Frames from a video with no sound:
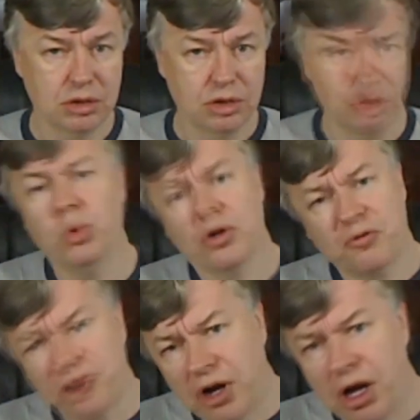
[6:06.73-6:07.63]
work
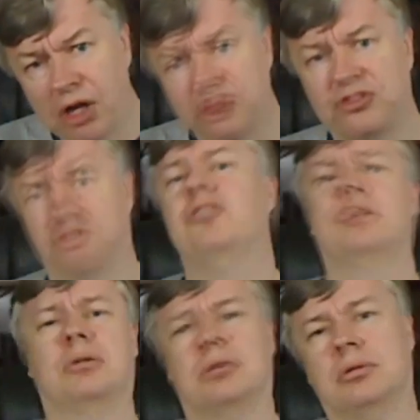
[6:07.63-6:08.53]
for us.
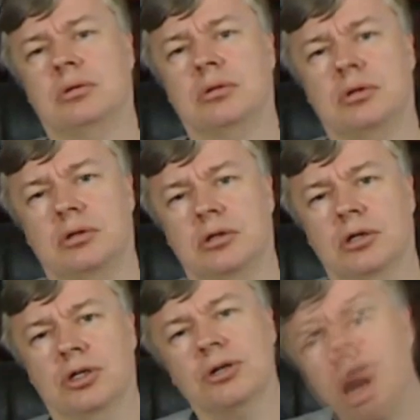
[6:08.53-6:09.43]

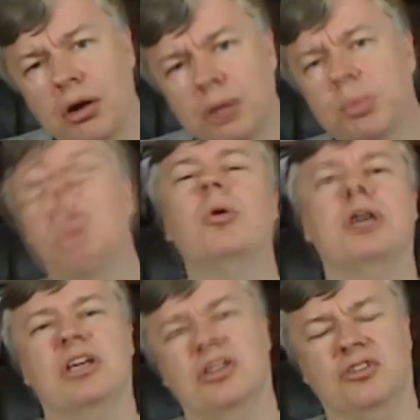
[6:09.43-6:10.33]
You're our
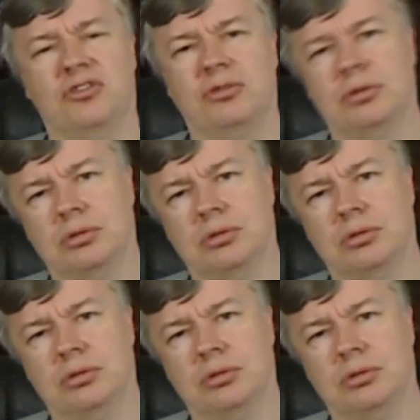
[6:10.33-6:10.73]
employees.